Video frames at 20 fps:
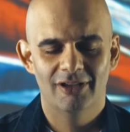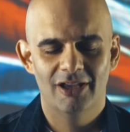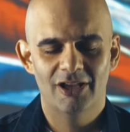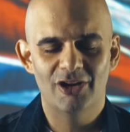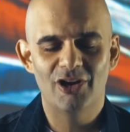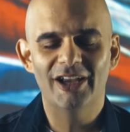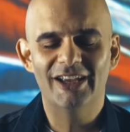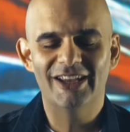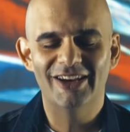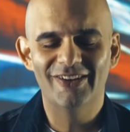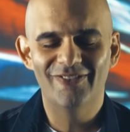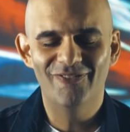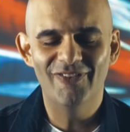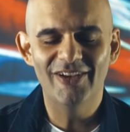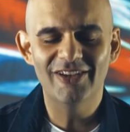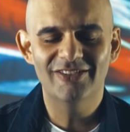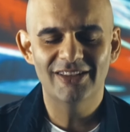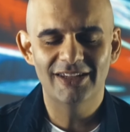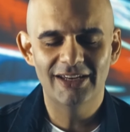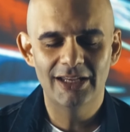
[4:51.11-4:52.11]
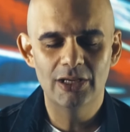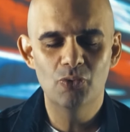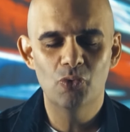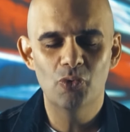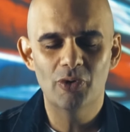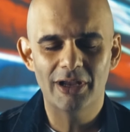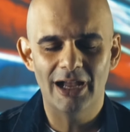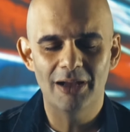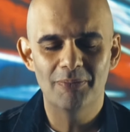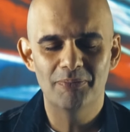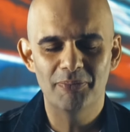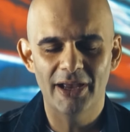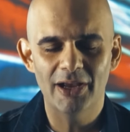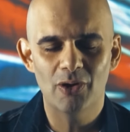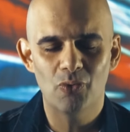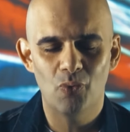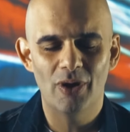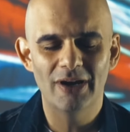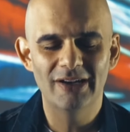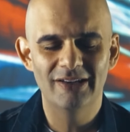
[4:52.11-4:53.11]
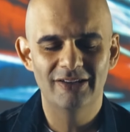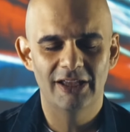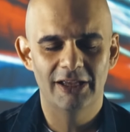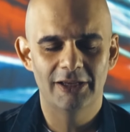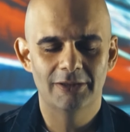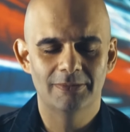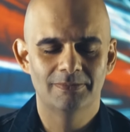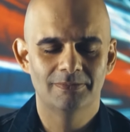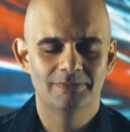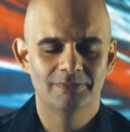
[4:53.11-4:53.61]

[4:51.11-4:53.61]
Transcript: And I confess that He will come back one day.